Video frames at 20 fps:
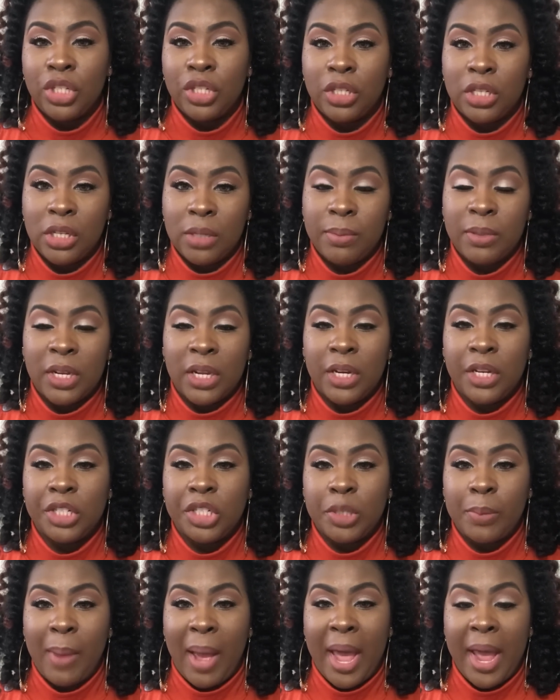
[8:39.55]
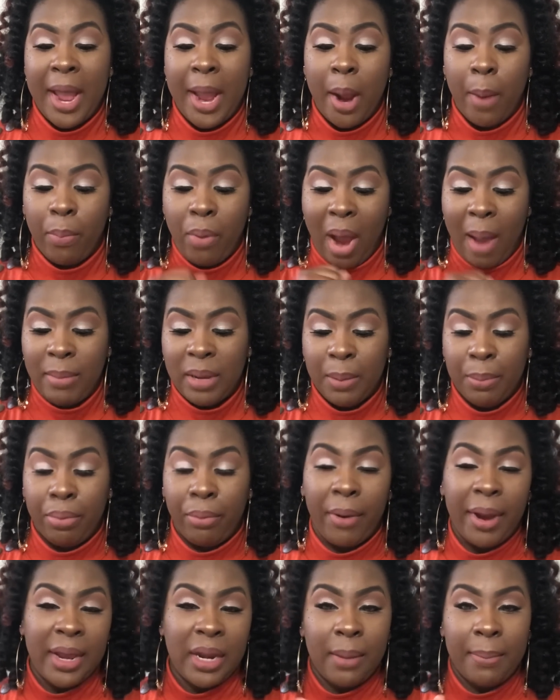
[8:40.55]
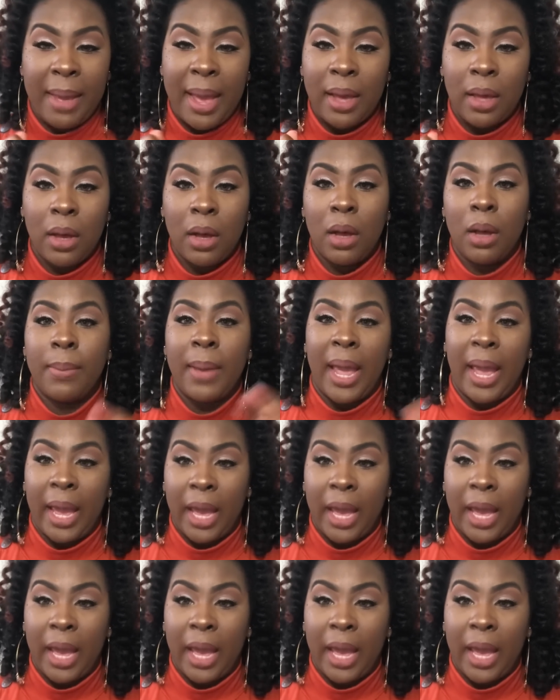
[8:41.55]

deep condition my hair, probably braid it back up,